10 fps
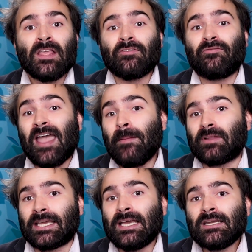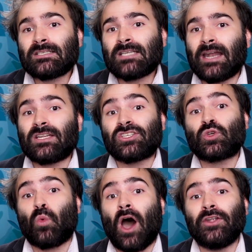the family decided to
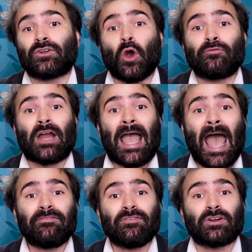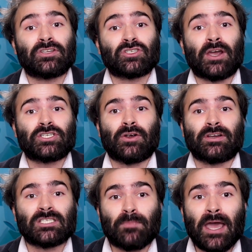squander over half of their discretionary
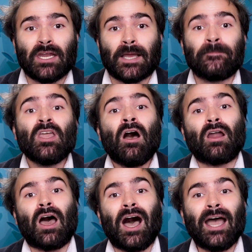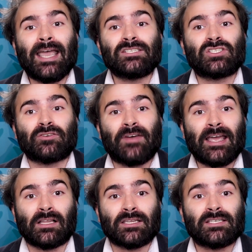spending on high-end
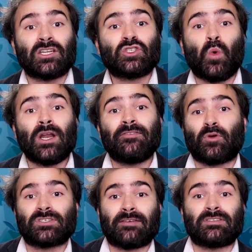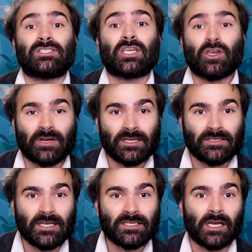surveillance and a 24/7 security
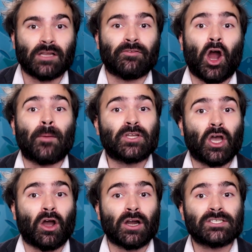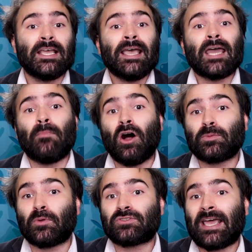detail of armed guards and
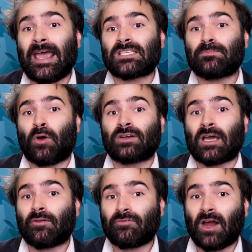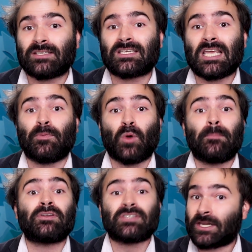multiple tanks parked out front to keep away
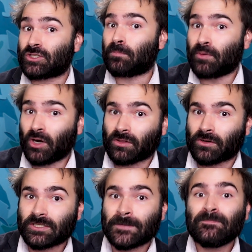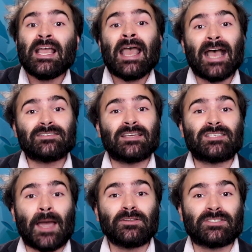potential burglars, as they
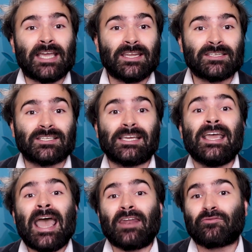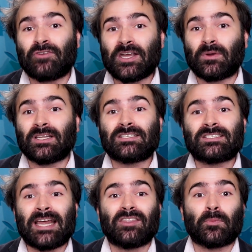simultaneously and frequently
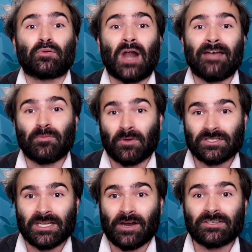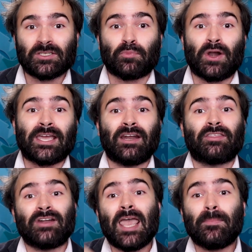send their private mercenaries to break into
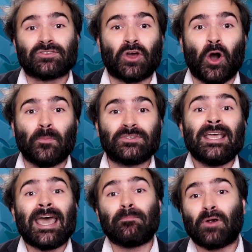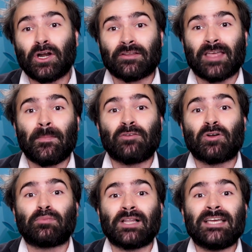their neighbors' homes and murder them and
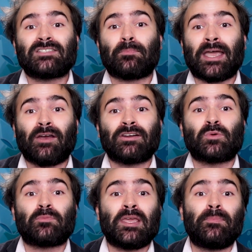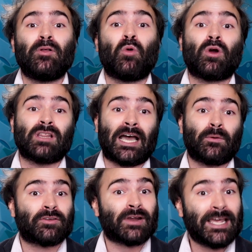replace the parents with people more aligned with their